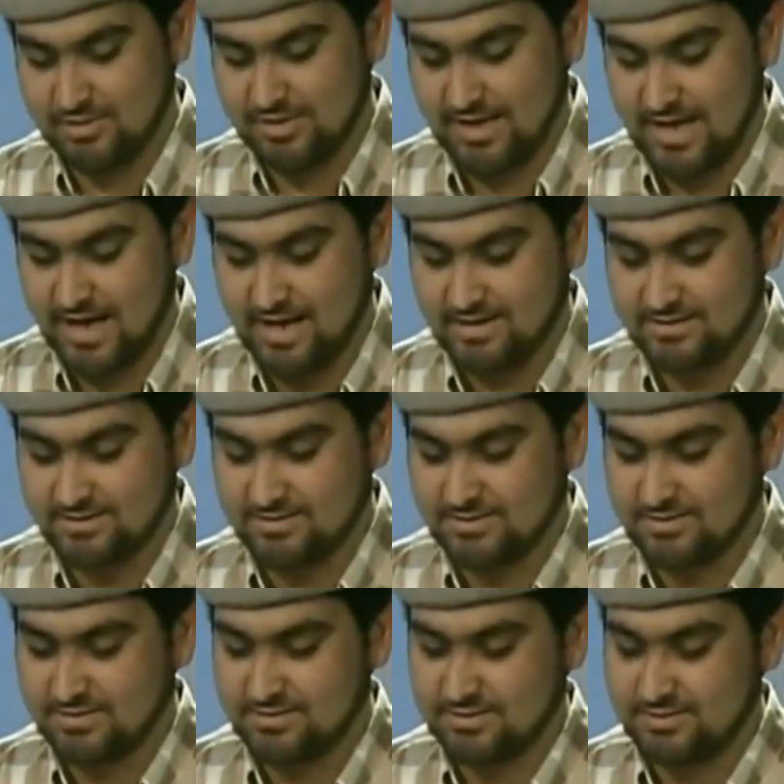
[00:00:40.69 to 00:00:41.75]
the hands
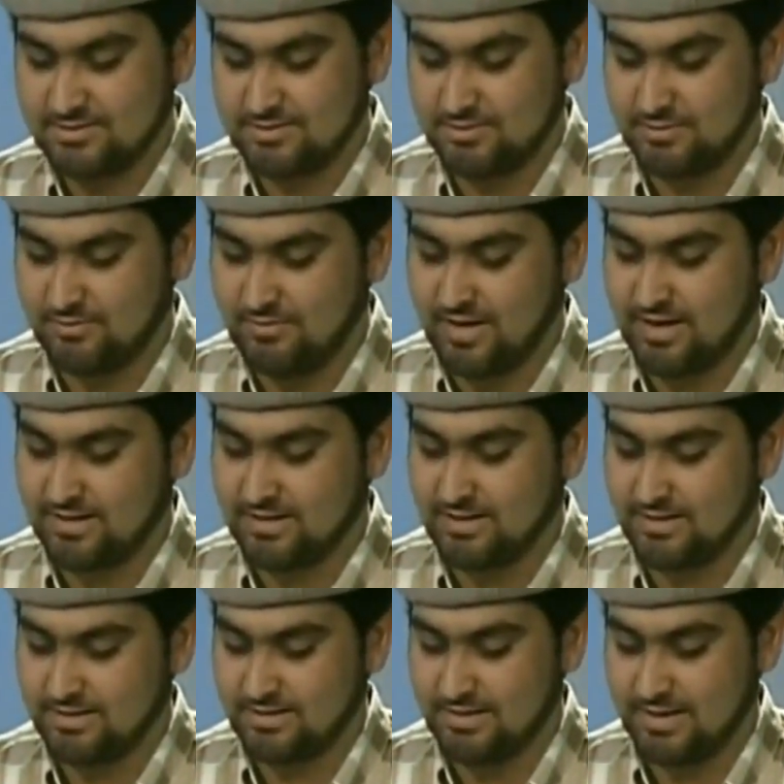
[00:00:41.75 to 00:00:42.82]
to fight
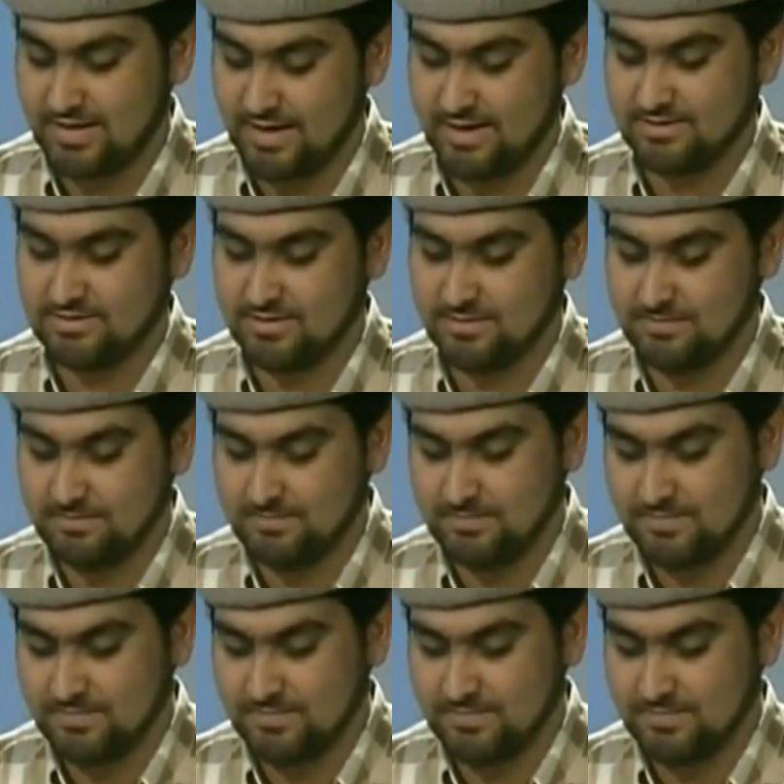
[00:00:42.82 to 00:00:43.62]
against them.